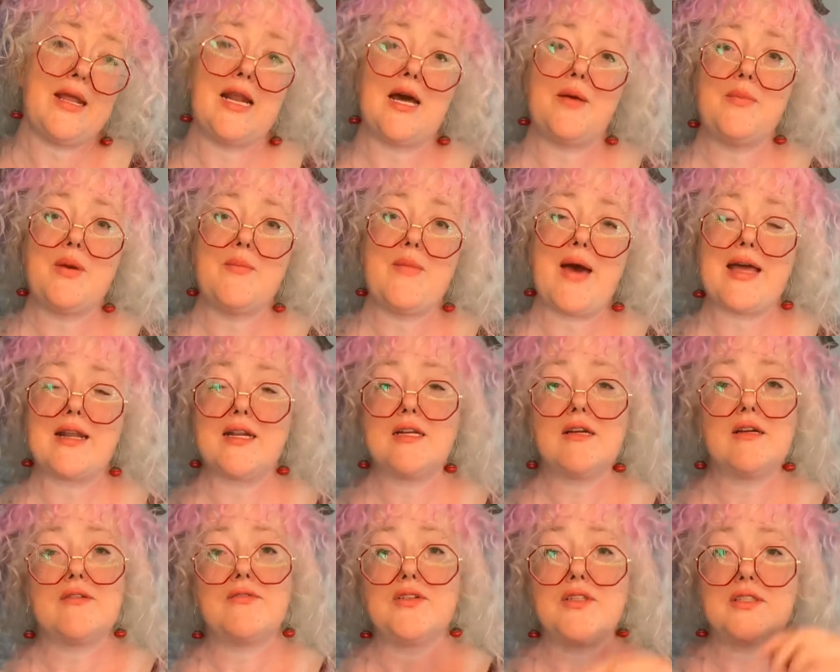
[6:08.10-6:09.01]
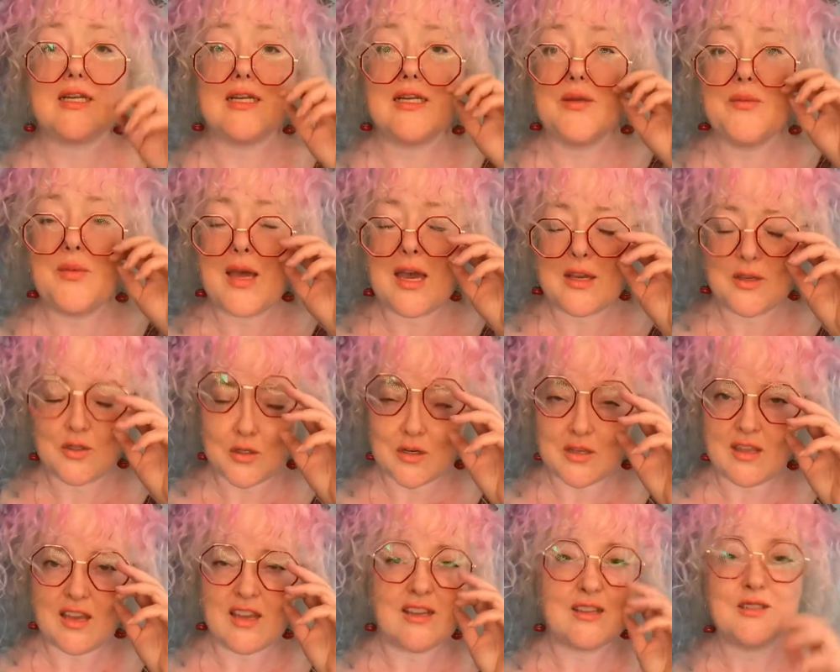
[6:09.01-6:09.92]
not be mad at her for sending me extra
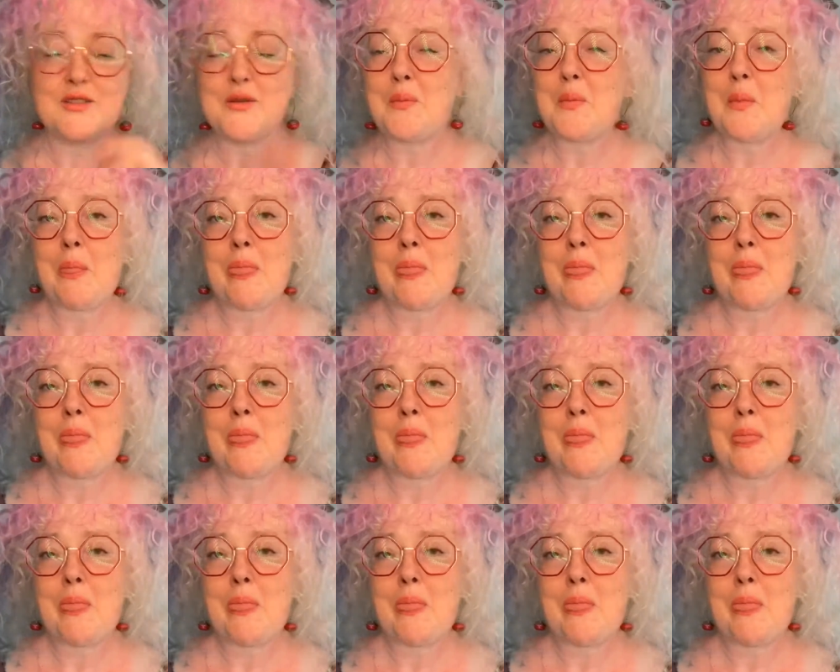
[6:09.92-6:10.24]
things.